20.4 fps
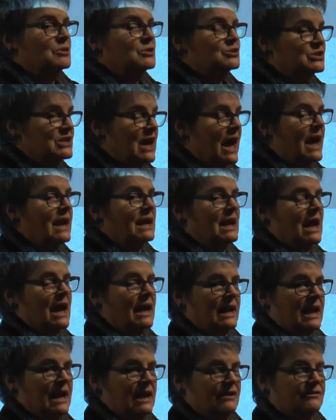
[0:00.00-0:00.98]
There's not a
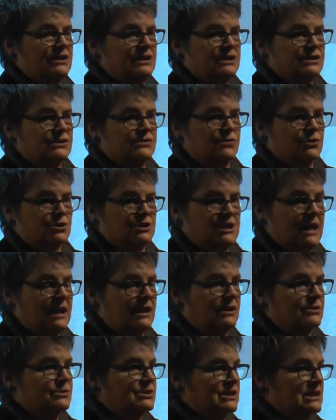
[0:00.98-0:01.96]
lot of evidence for
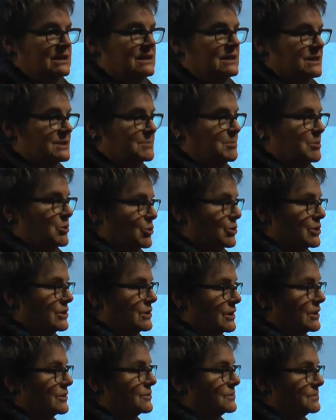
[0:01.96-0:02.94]
towns in this period,
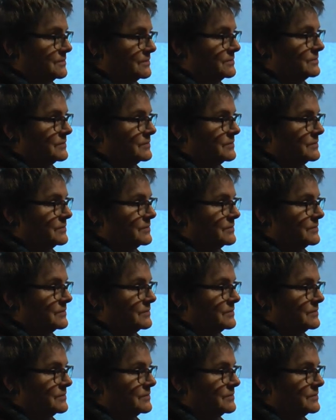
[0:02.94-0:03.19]
though.